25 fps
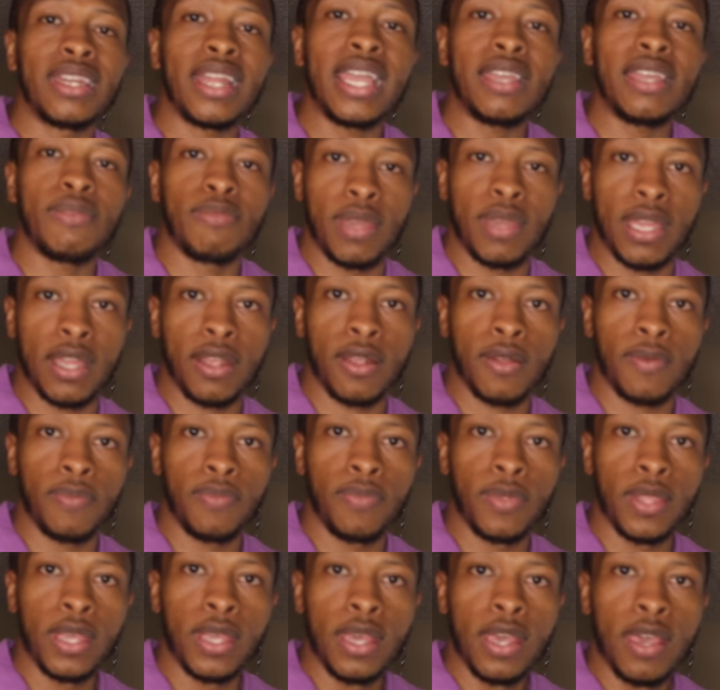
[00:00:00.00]
nightmare.
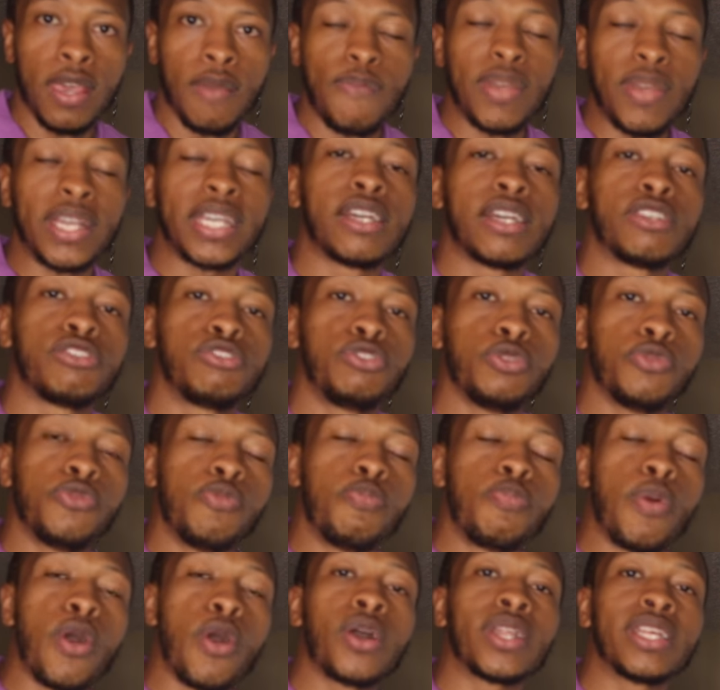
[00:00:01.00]
Because you've
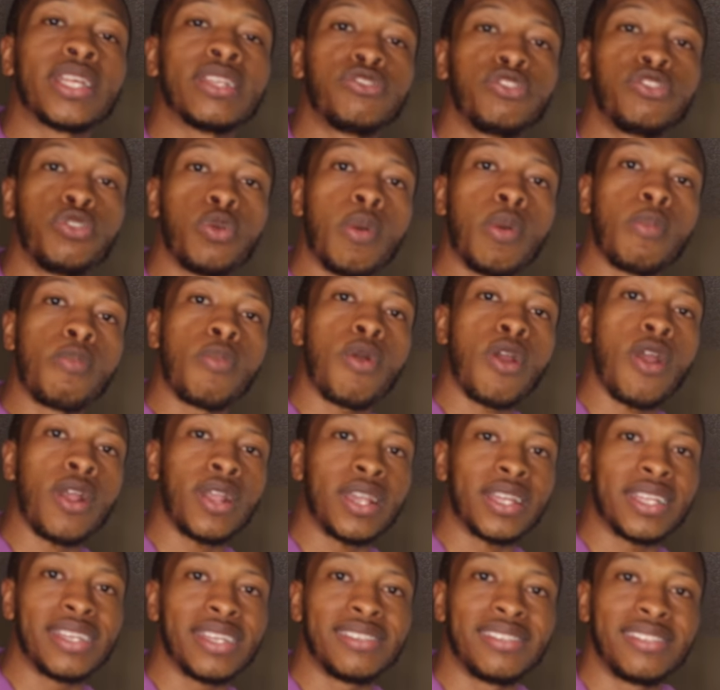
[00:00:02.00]
bought into a
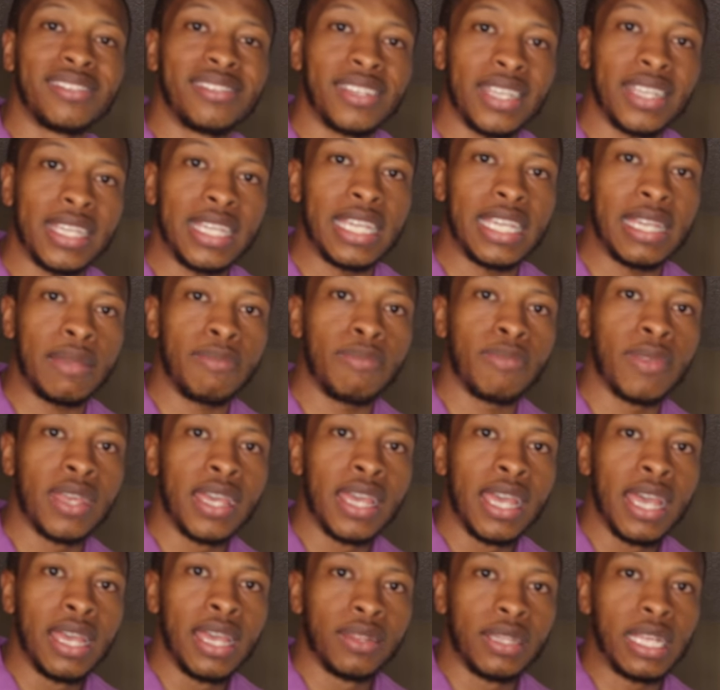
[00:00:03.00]
marketing scheme
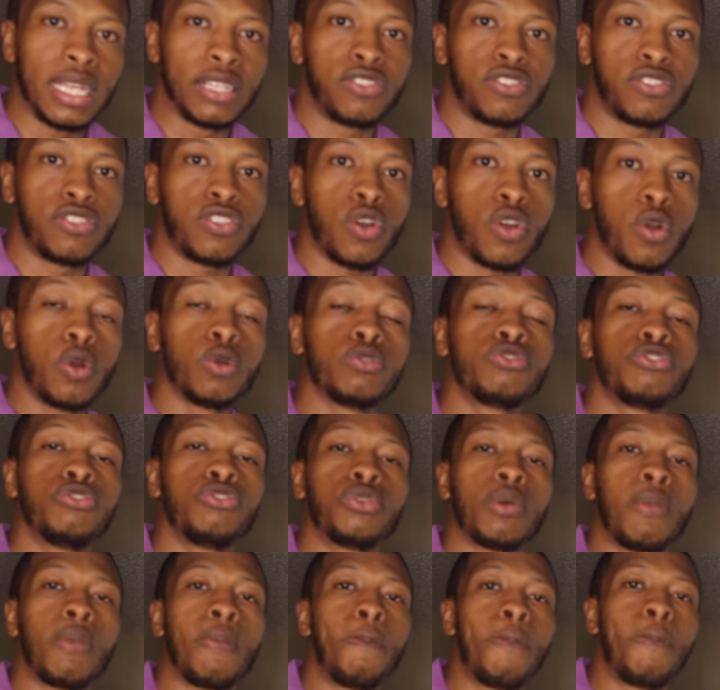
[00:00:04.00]
that's told you
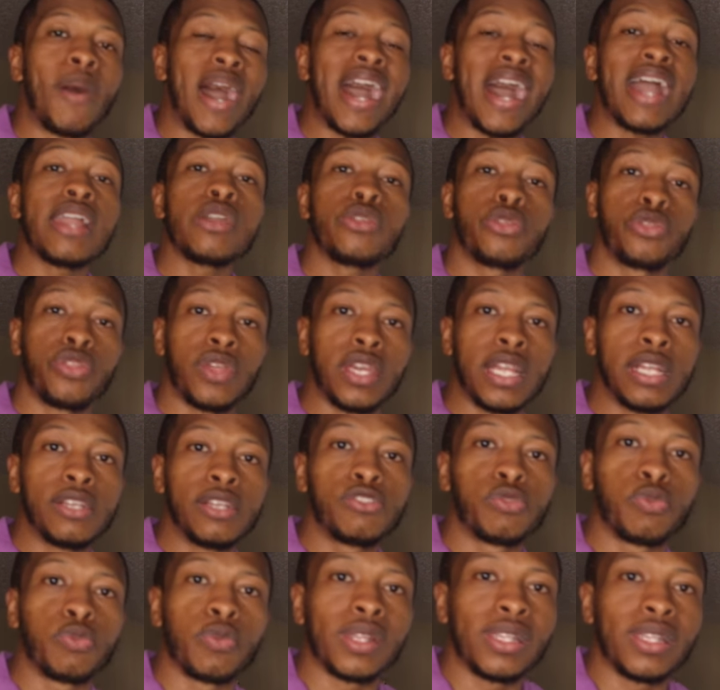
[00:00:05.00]
to buy
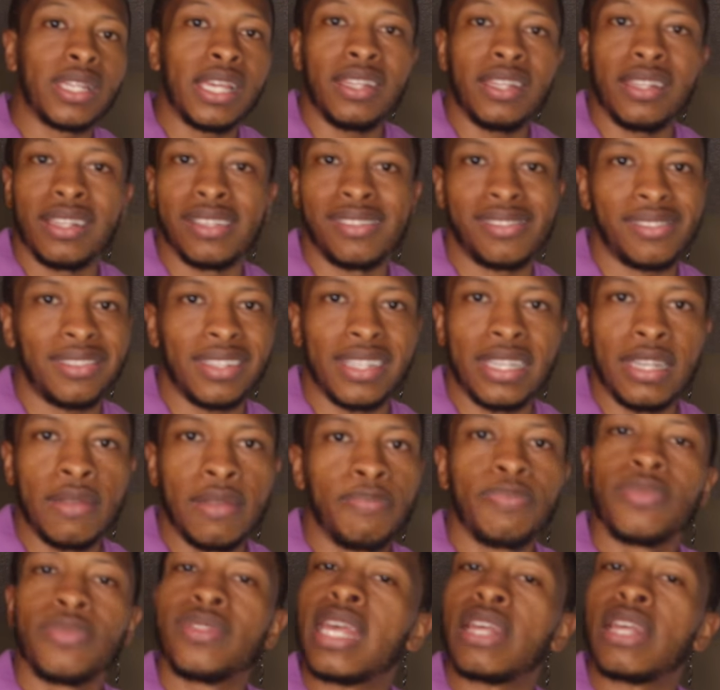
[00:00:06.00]
things relentlessly
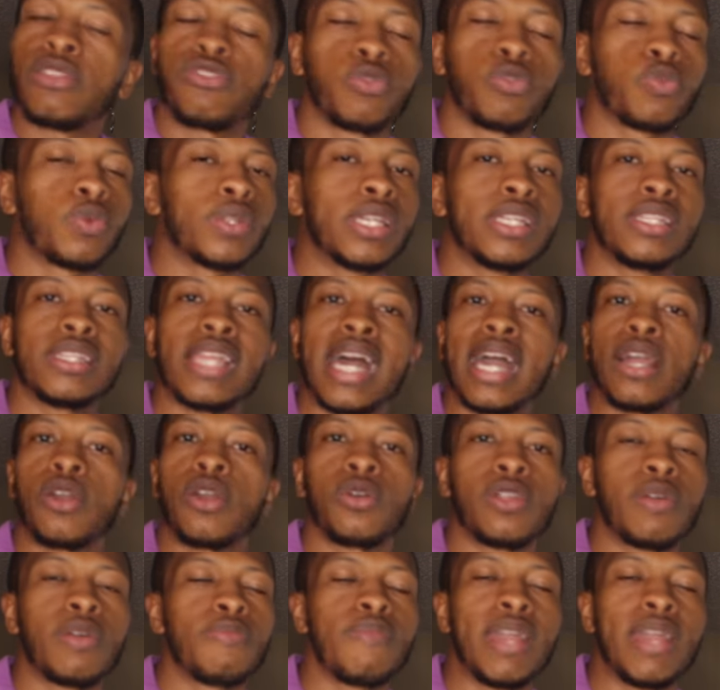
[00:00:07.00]
that's really not
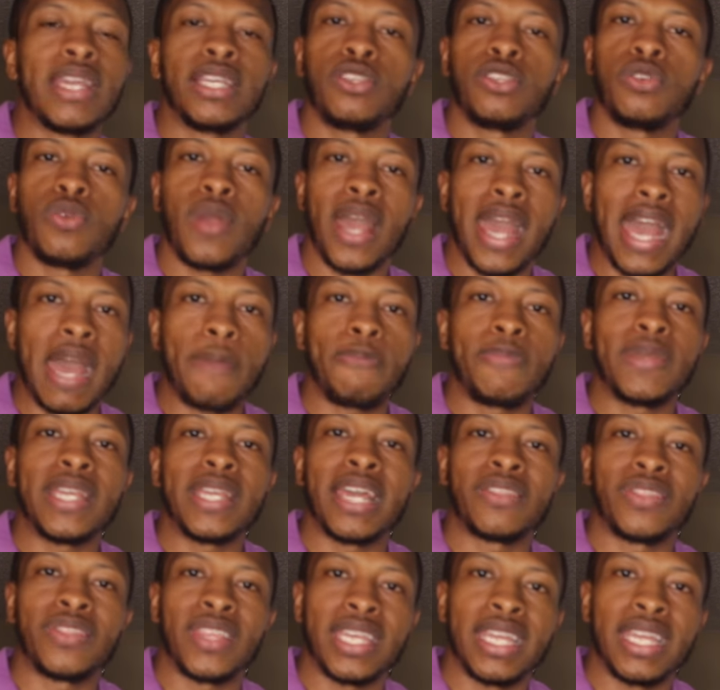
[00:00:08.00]
going to make you happy
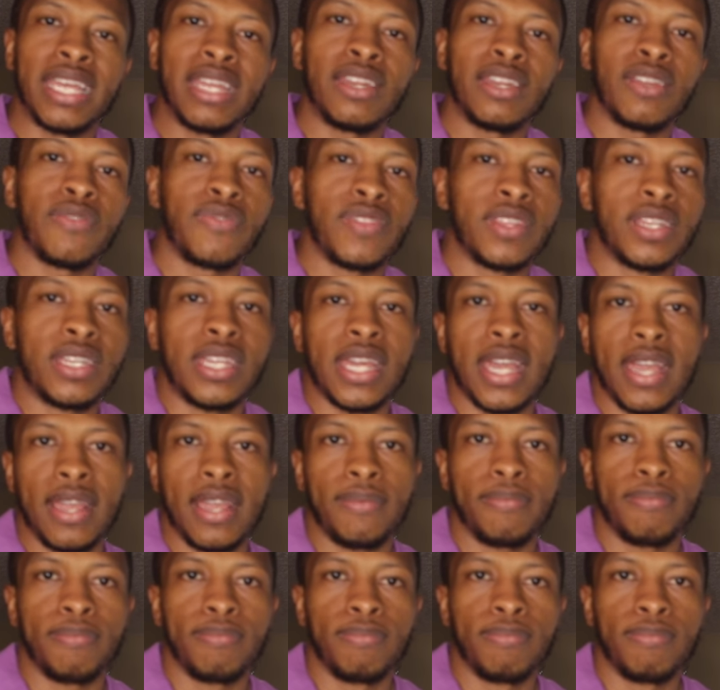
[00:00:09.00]
at the end of the day.